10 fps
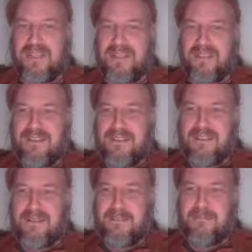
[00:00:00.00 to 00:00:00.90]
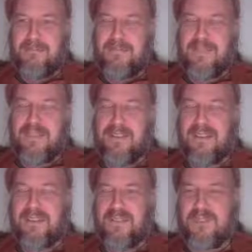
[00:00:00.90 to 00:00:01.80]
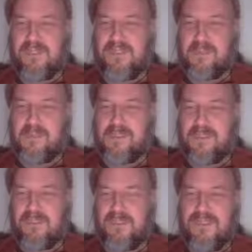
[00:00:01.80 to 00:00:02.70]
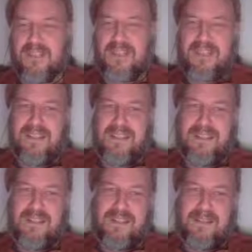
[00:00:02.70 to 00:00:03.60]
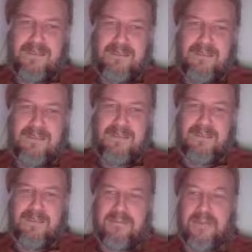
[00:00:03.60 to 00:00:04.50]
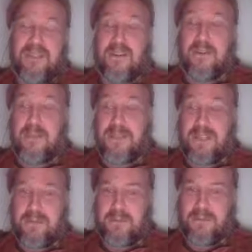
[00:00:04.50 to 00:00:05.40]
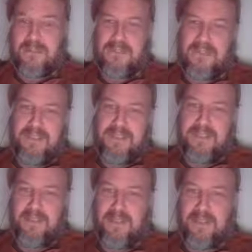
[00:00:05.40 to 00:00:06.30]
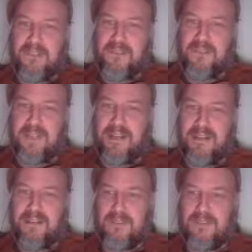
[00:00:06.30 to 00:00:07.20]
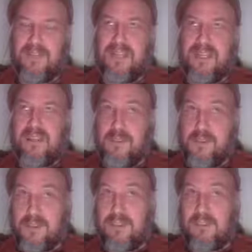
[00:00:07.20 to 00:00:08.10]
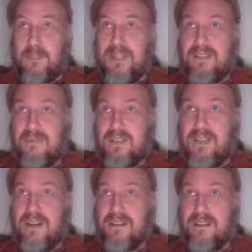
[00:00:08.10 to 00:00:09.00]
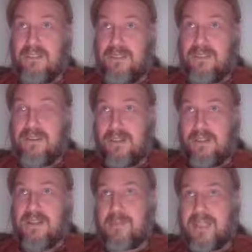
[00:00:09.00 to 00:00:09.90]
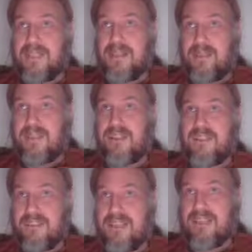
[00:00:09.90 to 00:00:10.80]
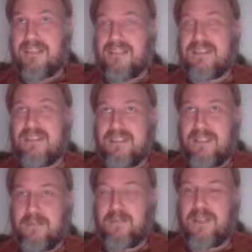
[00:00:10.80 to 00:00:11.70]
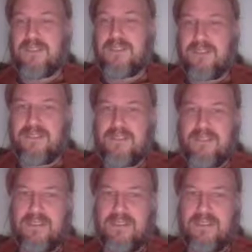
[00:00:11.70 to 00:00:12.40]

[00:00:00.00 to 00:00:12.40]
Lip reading: There are lots of exceptions, but there are themes across different areas. You shouldn't expect different areas that are going to mediate things exactly the same process,